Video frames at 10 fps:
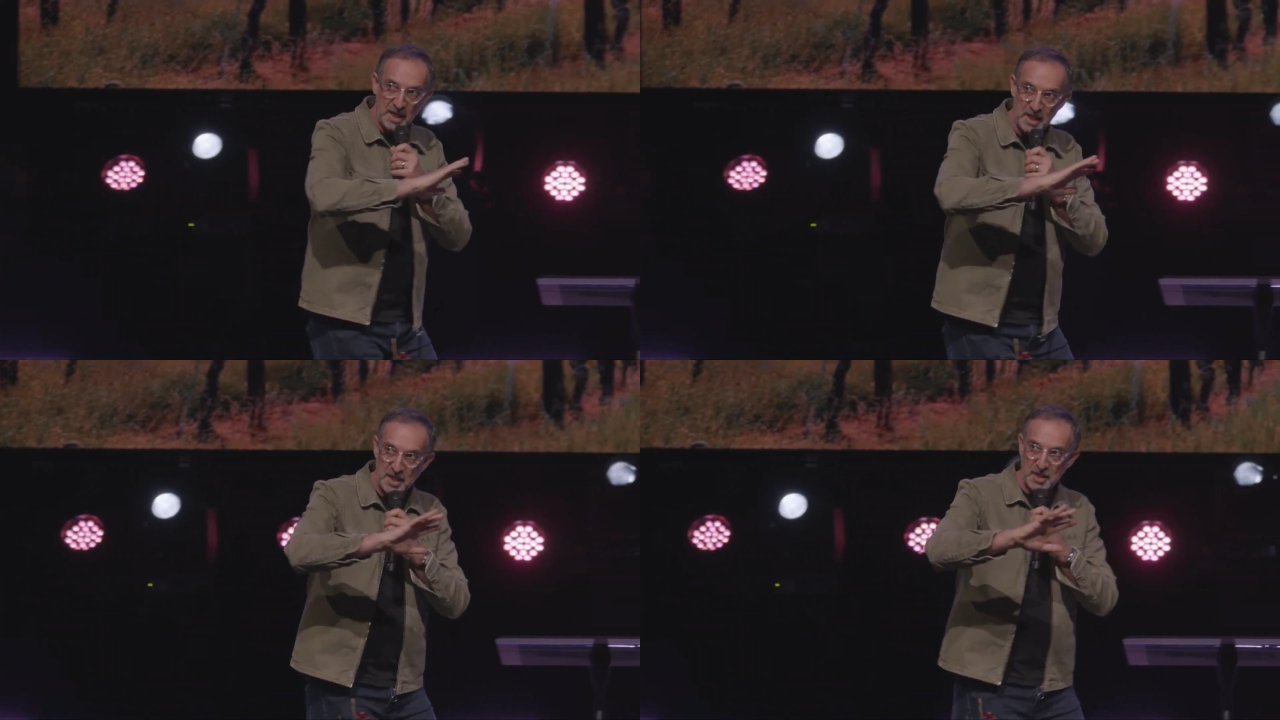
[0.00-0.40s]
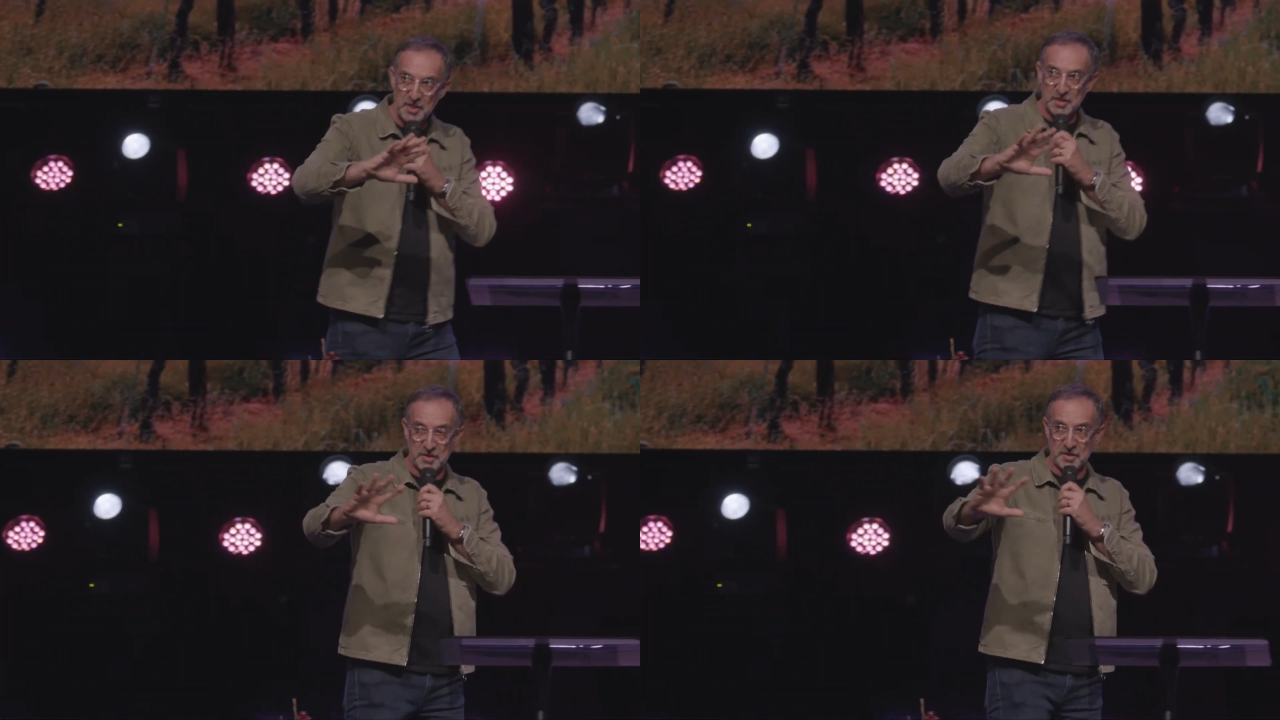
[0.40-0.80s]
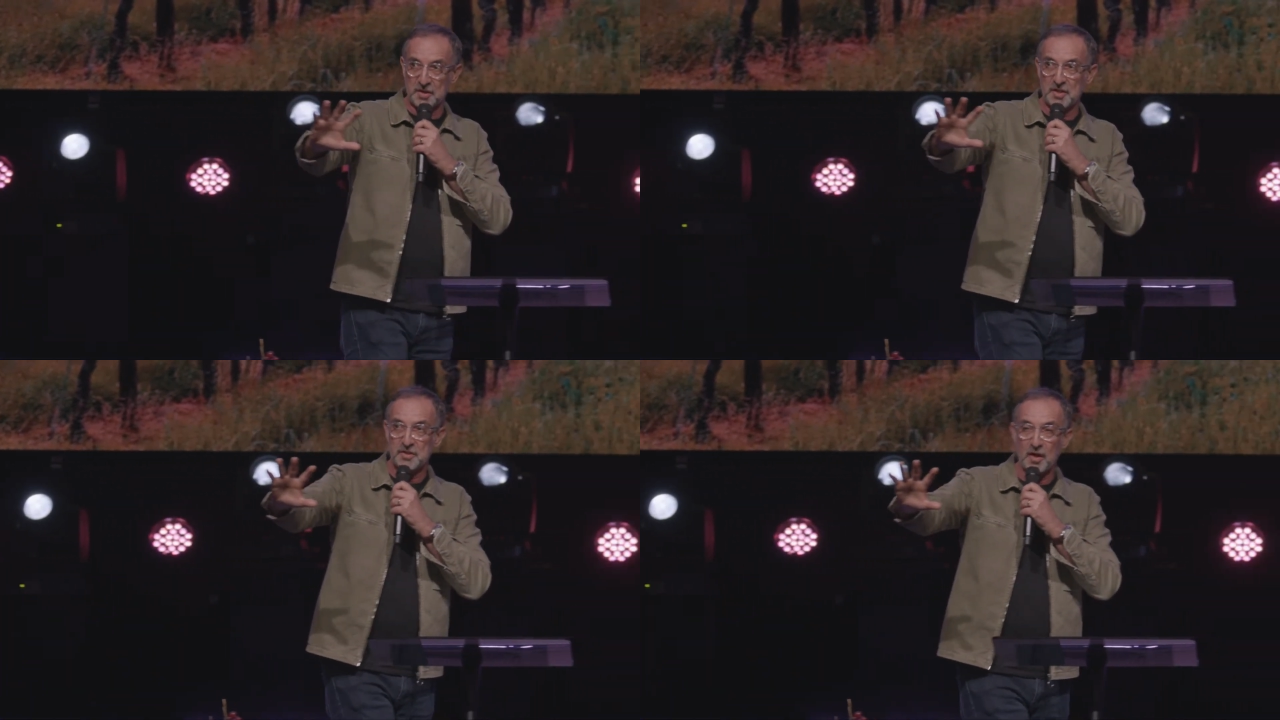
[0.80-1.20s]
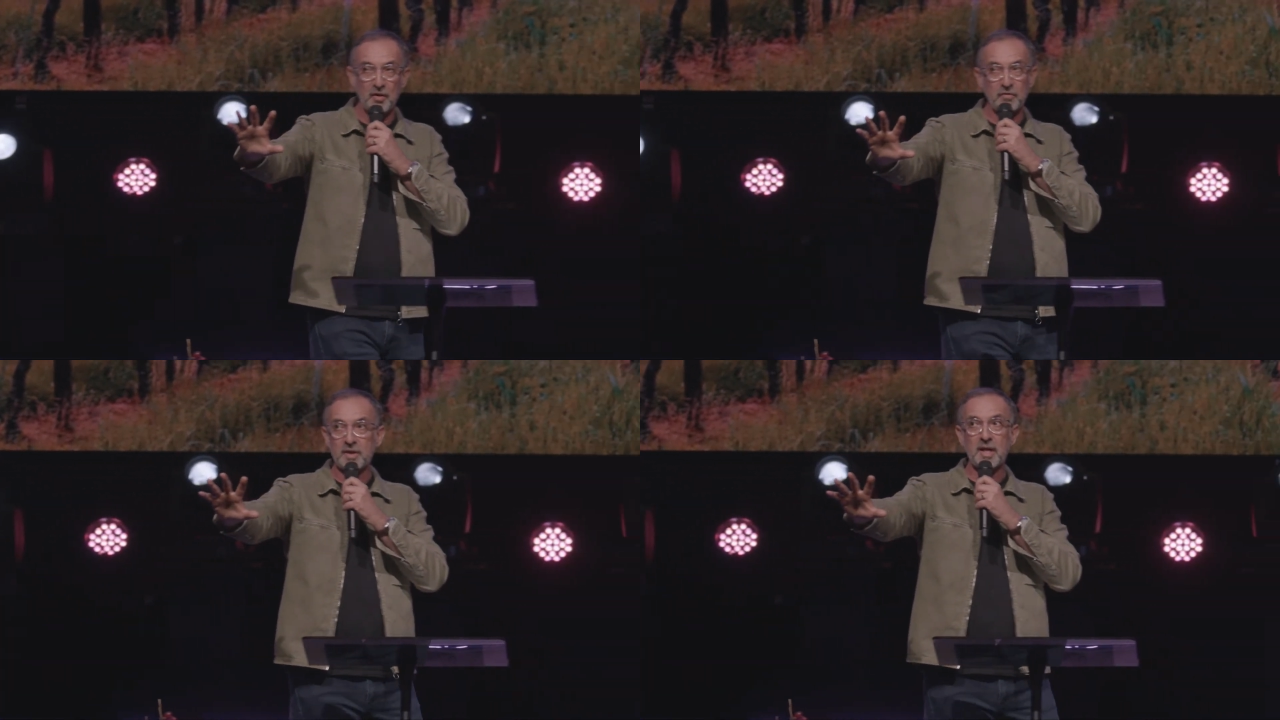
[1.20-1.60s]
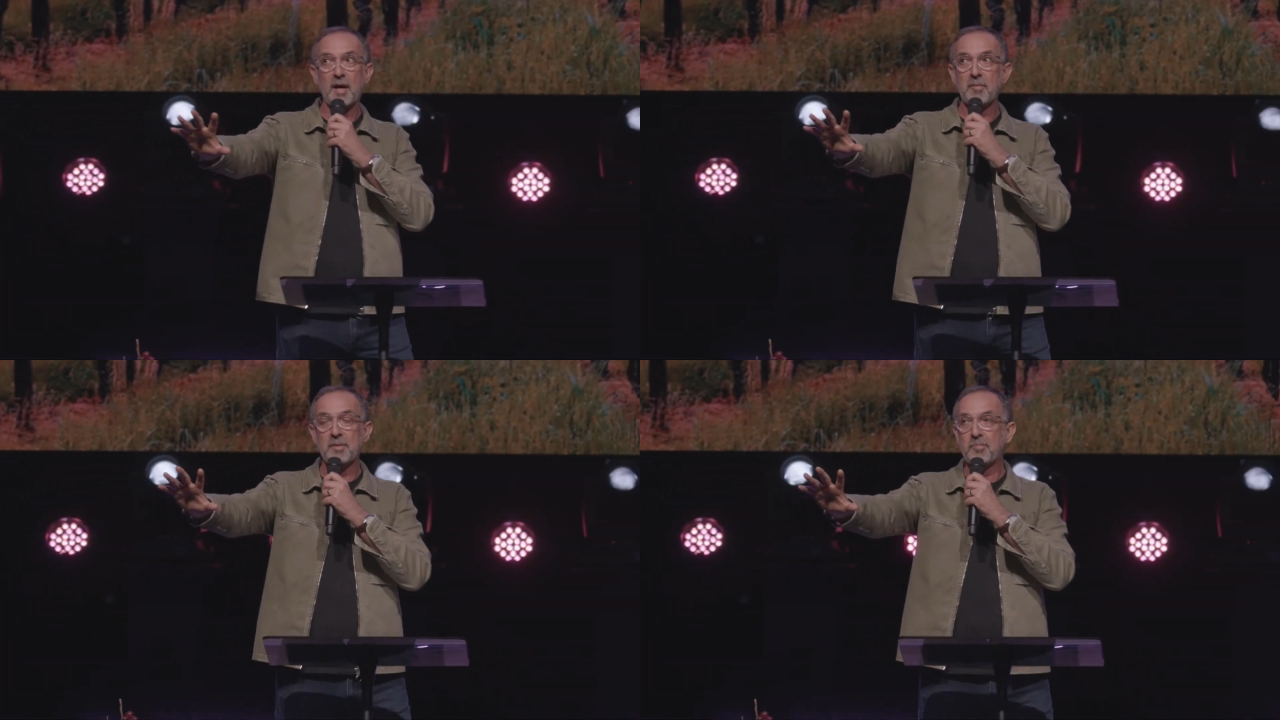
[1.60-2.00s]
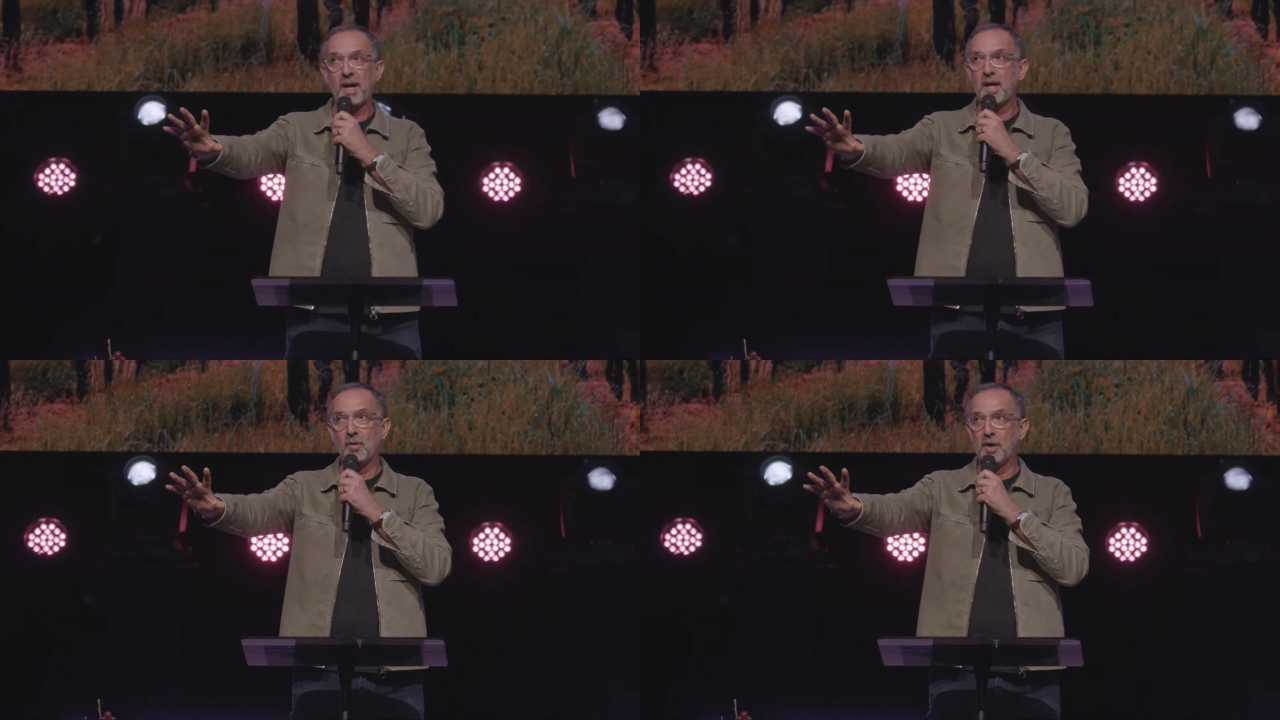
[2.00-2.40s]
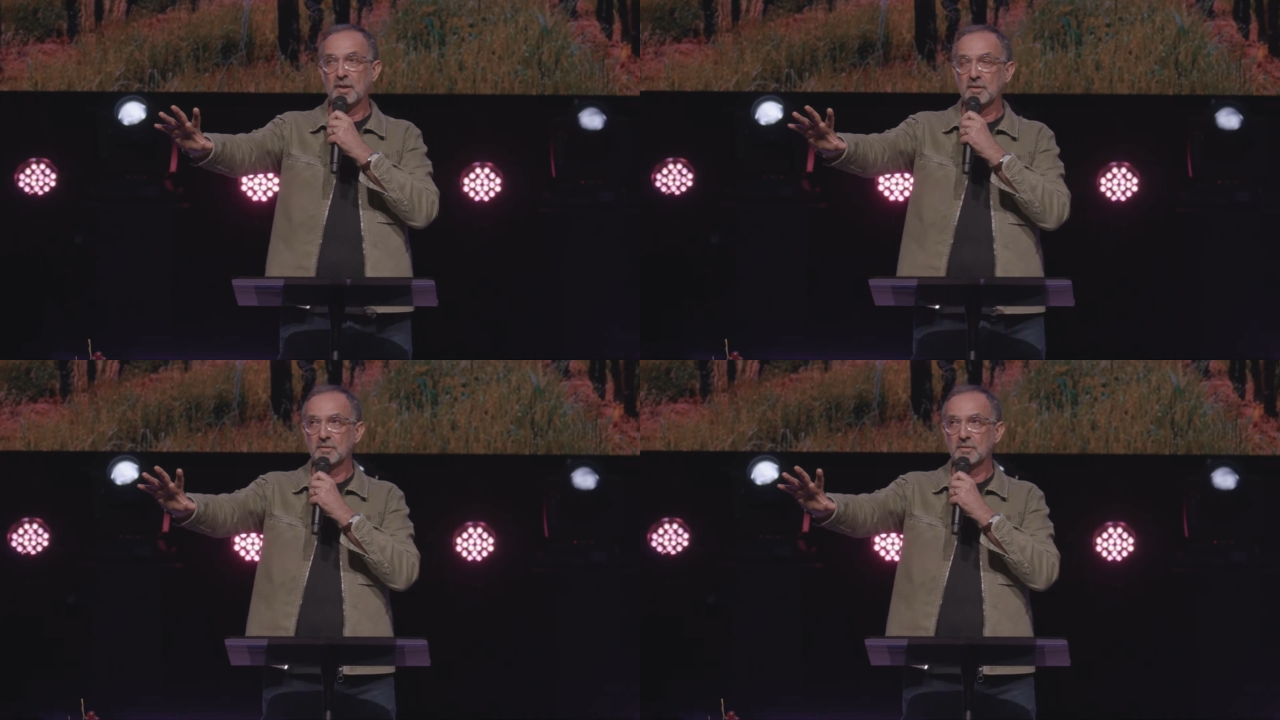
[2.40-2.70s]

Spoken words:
is this overcoming power